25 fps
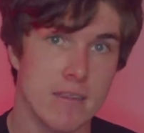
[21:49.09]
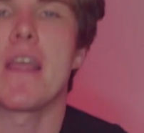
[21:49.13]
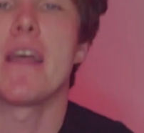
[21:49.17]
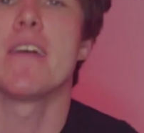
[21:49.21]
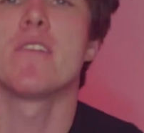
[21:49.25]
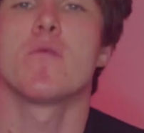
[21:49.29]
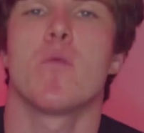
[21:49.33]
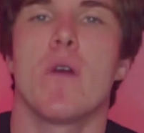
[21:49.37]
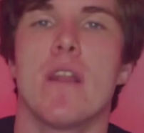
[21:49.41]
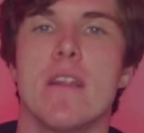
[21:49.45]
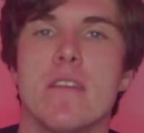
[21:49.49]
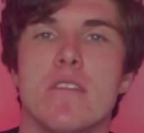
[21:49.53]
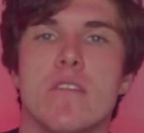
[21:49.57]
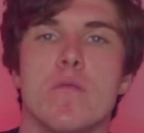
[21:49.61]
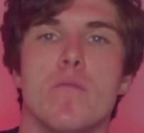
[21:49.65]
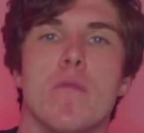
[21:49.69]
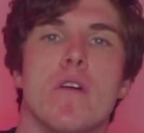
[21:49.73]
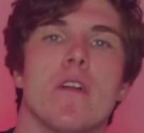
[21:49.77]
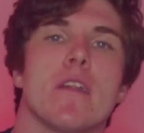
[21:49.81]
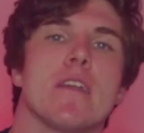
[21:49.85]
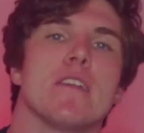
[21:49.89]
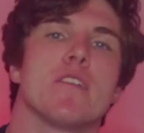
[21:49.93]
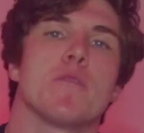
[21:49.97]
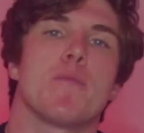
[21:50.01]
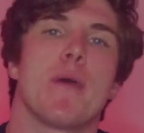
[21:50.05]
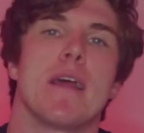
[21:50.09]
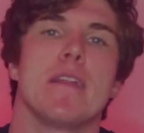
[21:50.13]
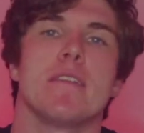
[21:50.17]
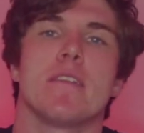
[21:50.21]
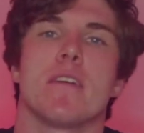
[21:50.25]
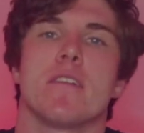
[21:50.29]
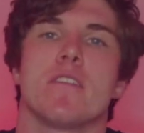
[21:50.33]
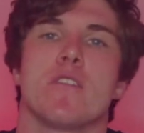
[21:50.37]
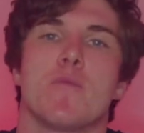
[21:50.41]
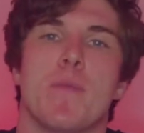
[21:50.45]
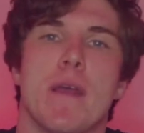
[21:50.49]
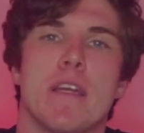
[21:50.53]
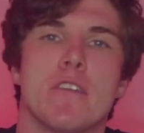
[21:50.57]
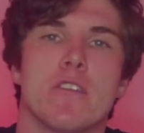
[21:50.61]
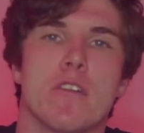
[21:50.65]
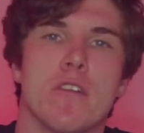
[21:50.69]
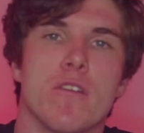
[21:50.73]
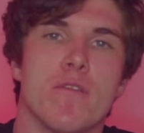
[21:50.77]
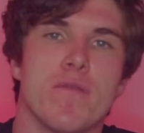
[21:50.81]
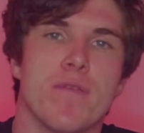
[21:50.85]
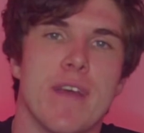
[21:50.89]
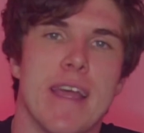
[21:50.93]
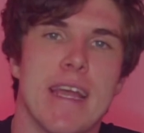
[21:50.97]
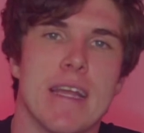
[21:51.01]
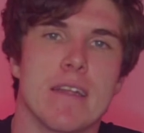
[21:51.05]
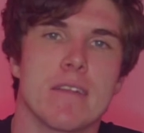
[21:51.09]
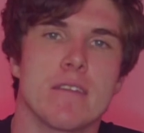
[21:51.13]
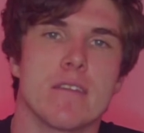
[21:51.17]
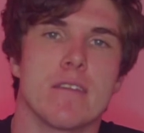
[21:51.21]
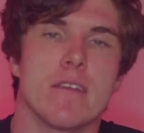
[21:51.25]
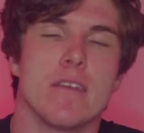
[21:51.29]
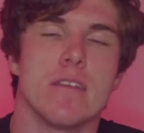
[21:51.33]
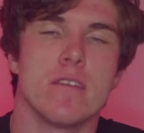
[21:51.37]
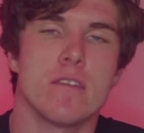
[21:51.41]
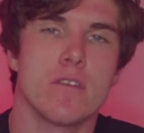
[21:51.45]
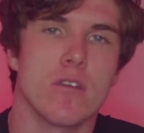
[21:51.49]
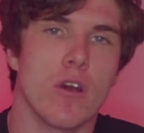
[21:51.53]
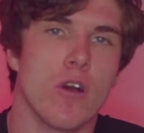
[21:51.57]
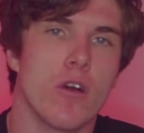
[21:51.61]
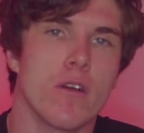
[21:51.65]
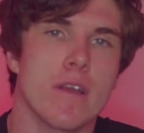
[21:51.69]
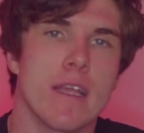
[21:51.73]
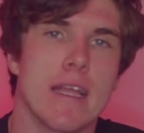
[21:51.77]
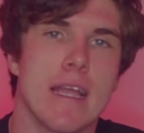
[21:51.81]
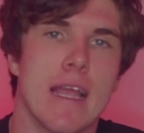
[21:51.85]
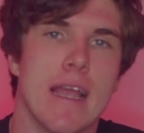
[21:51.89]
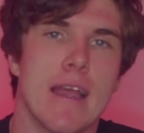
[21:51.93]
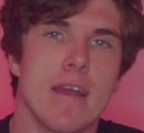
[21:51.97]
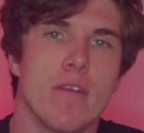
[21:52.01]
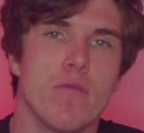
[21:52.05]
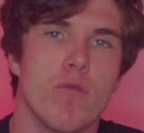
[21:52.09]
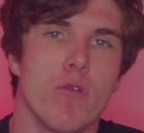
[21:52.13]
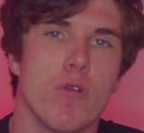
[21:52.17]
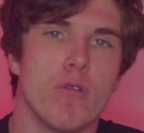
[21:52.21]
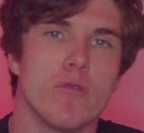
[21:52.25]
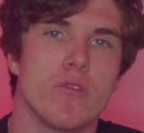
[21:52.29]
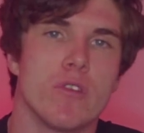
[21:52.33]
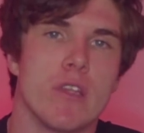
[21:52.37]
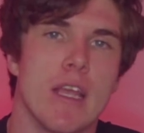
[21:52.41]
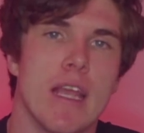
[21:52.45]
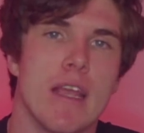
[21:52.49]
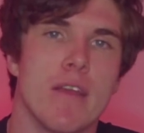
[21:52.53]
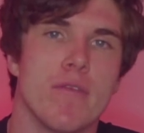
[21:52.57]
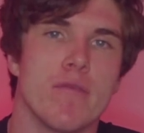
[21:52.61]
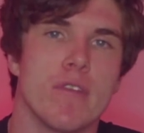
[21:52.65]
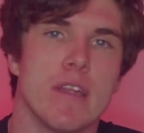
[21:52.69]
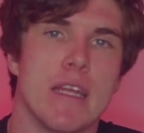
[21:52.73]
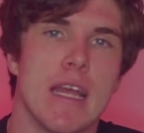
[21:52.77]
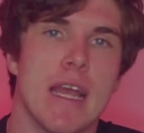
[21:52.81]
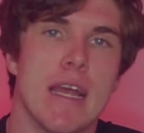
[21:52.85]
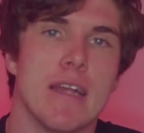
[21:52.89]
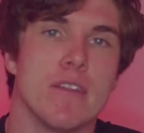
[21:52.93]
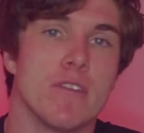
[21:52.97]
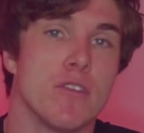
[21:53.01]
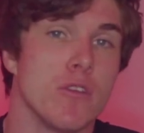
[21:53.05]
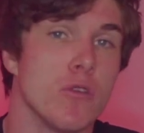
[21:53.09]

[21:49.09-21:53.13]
As well as the money spent on special effects, these talking head road safety ads